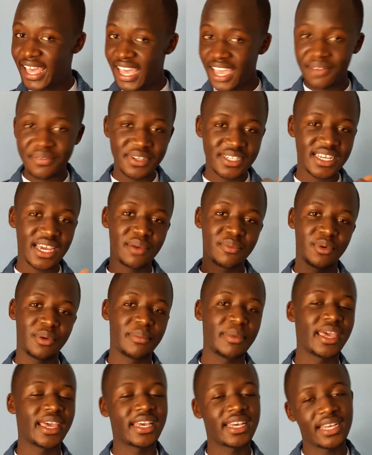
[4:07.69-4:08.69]
every time we
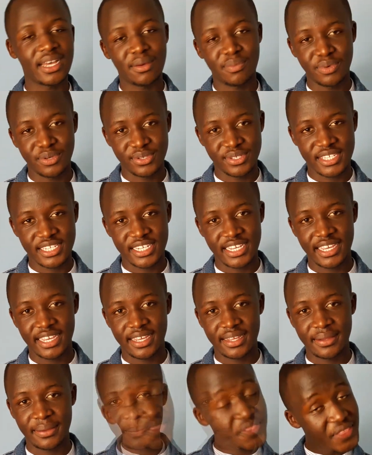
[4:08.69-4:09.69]
make a post
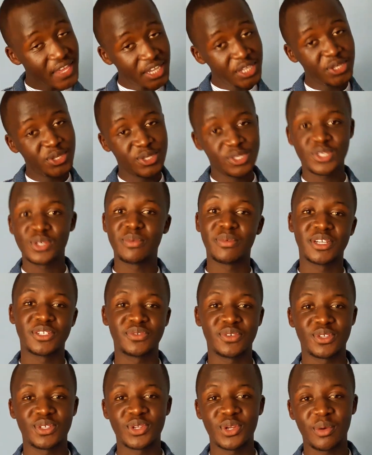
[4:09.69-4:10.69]
here. Thank you so much
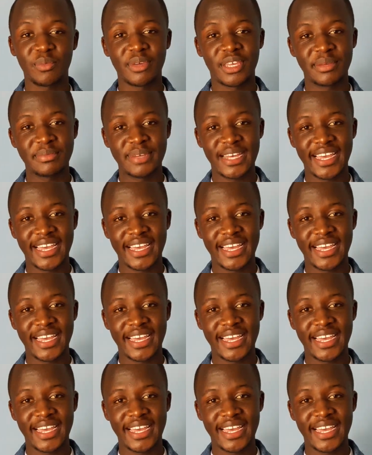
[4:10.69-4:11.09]
for stopping